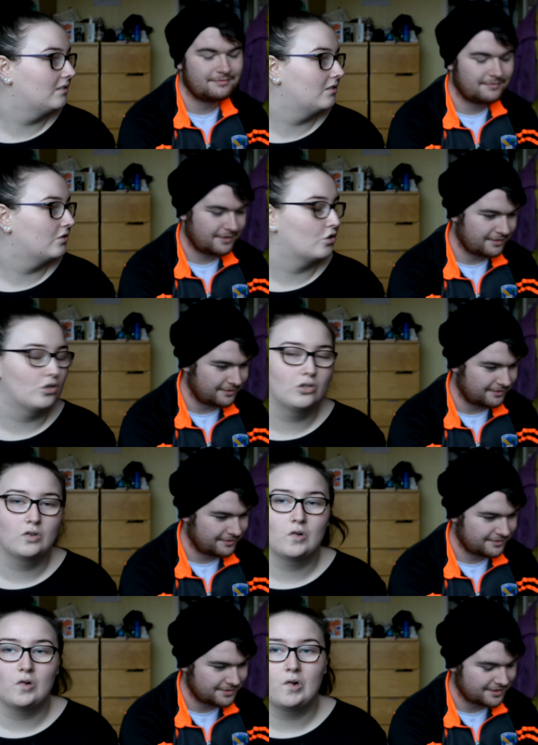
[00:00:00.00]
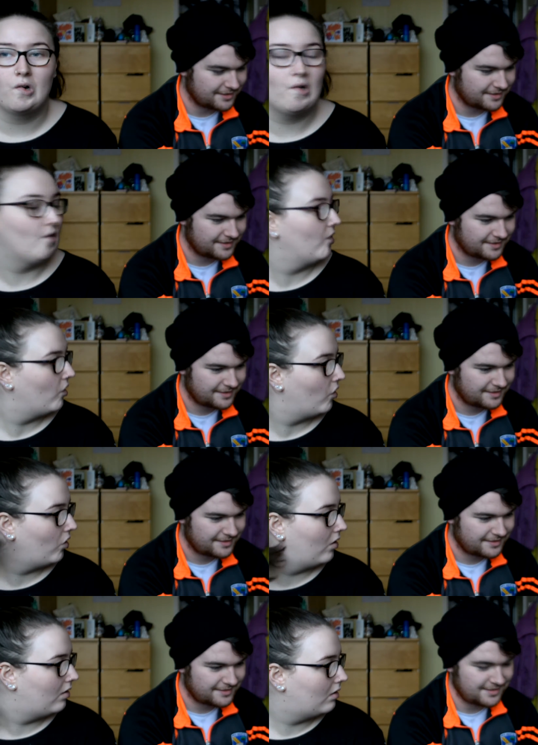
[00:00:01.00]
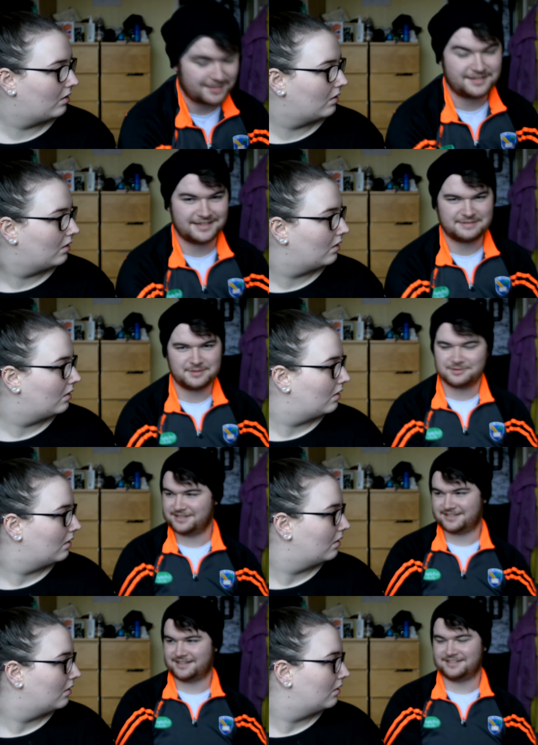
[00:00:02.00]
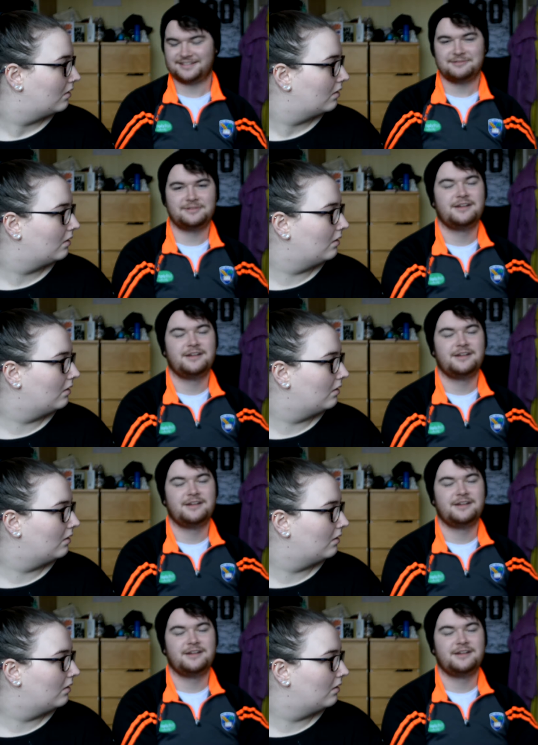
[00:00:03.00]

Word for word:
Speaker 1: Oh shit. So it takes me a while to get into that one.